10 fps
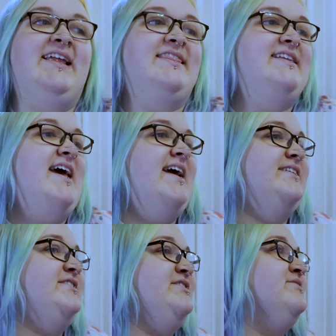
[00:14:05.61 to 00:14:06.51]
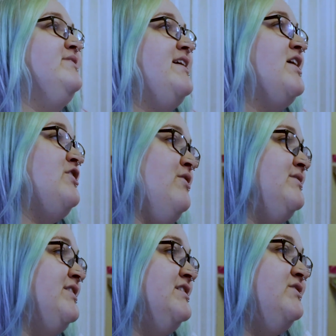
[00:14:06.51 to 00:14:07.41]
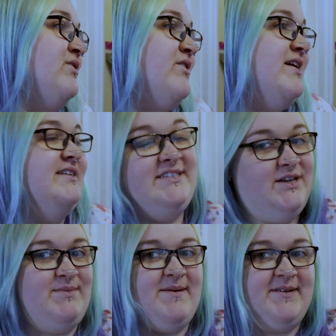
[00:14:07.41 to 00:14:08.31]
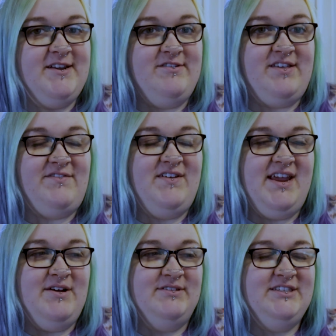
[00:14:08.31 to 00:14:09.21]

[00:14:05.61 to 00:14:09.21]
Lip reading: in the day to like go to the store and still be able to do this video.